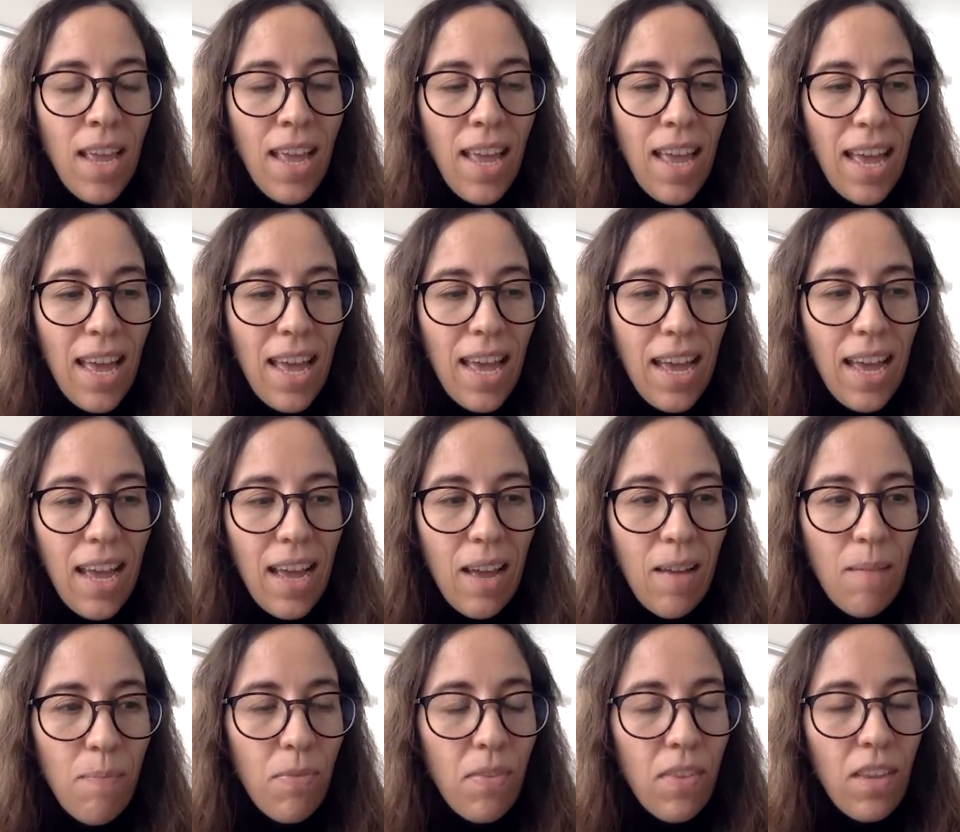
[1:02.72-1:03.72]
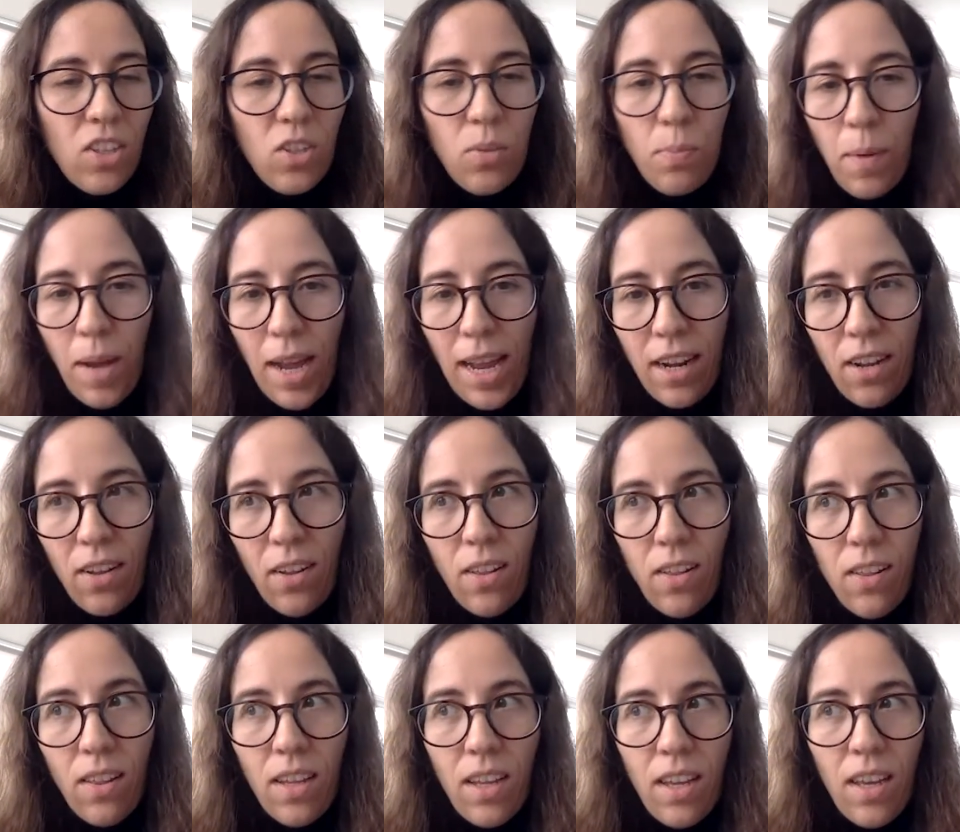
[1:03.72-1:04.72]
A
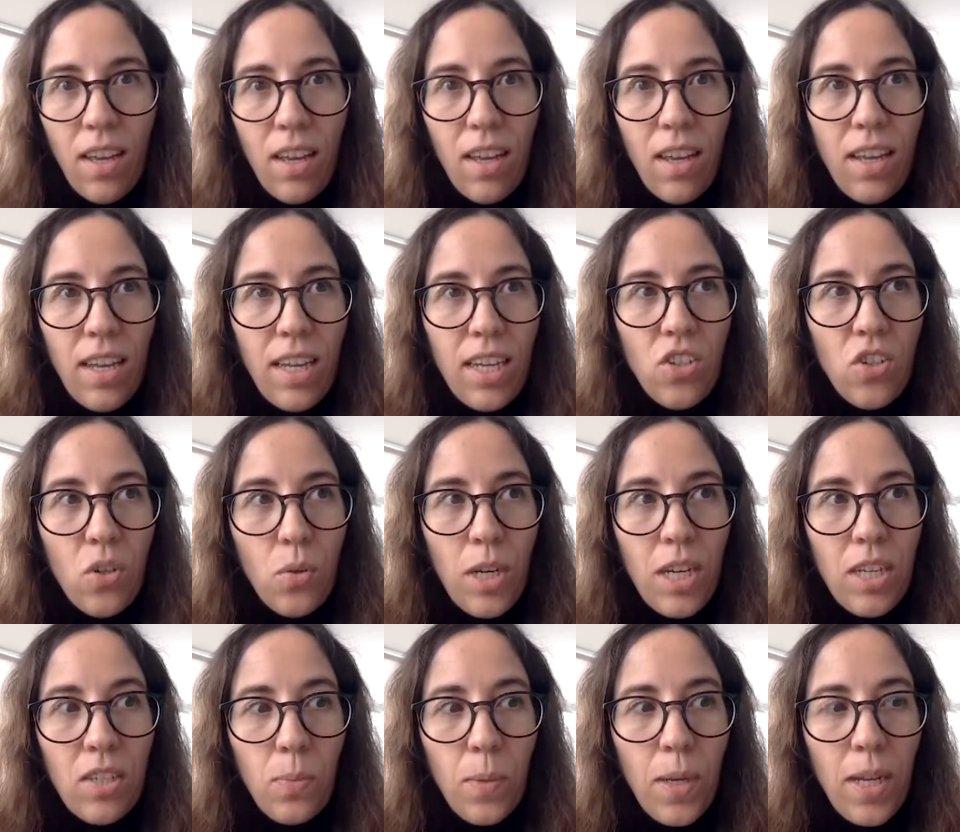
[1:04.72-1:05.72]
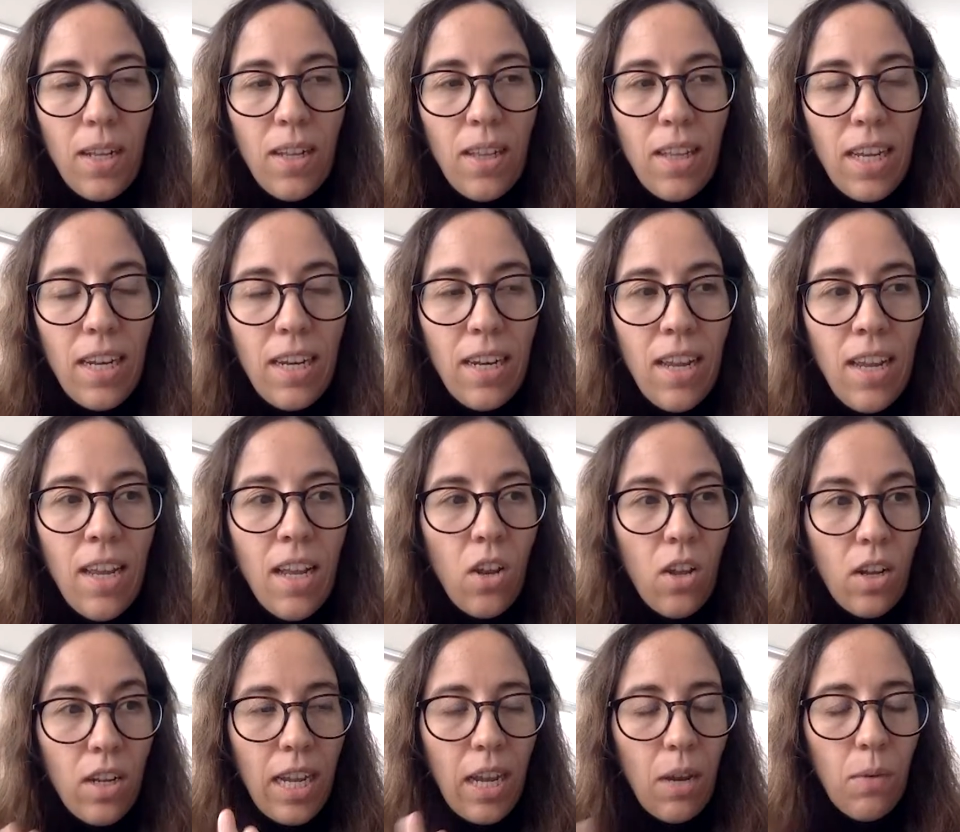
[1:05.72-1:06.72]
spinal injury as well, and
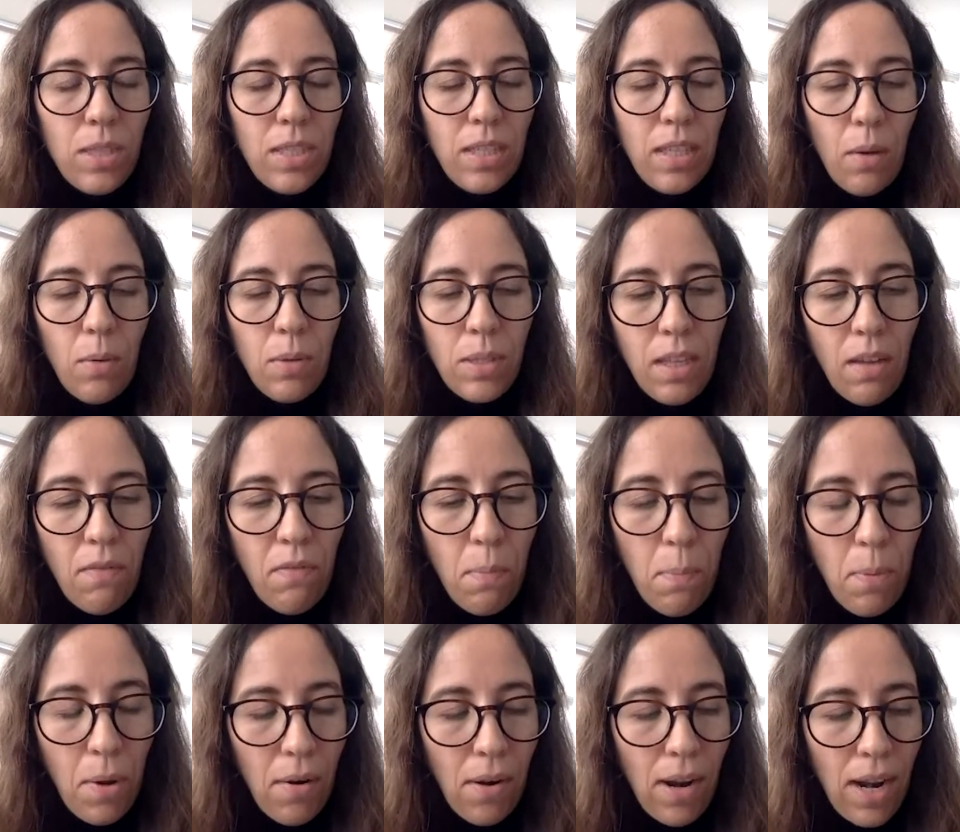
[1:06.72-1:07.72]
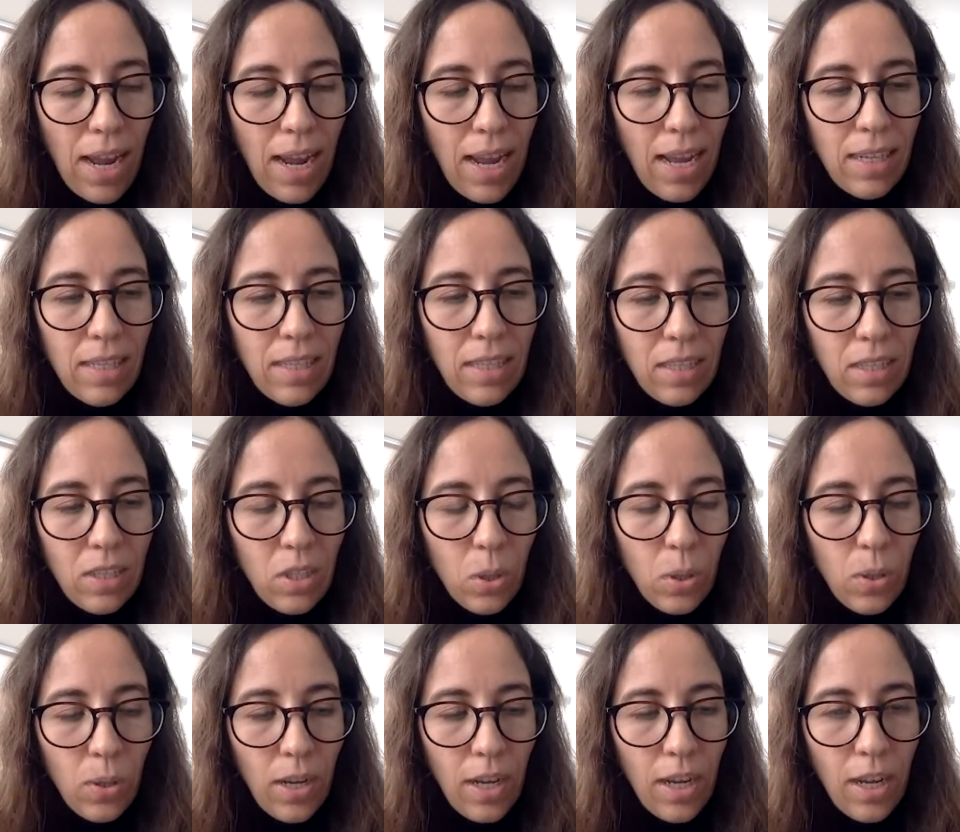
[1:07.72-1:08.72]
luckily I was never paralyzed.
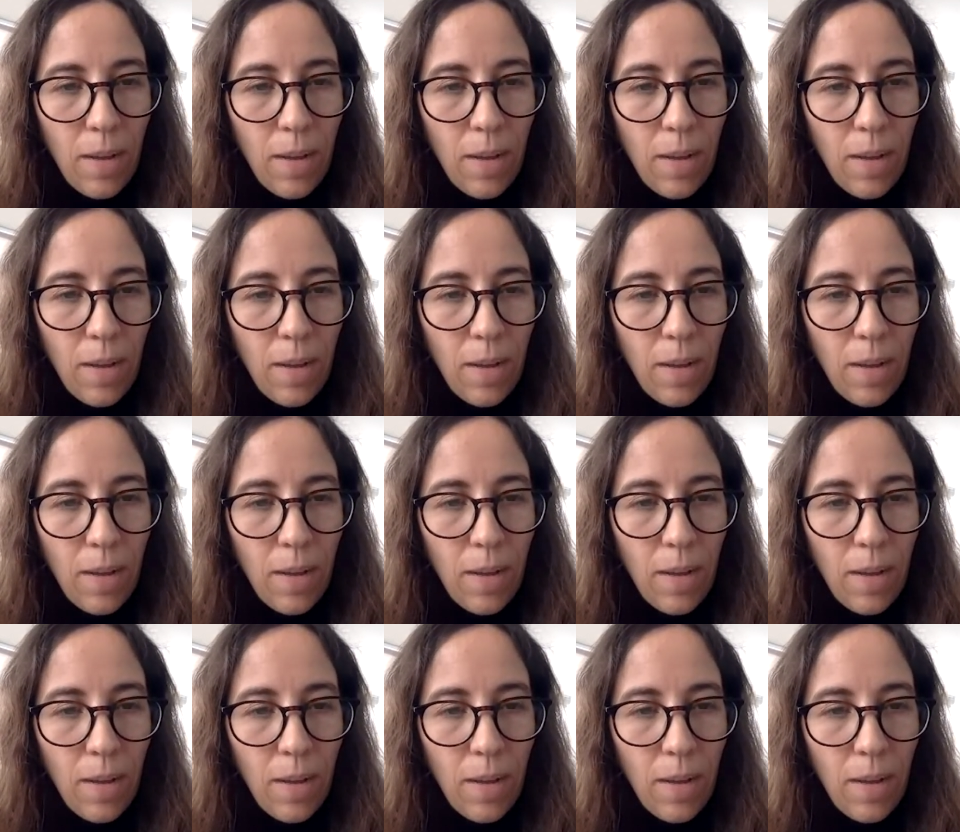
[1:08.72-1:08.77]
So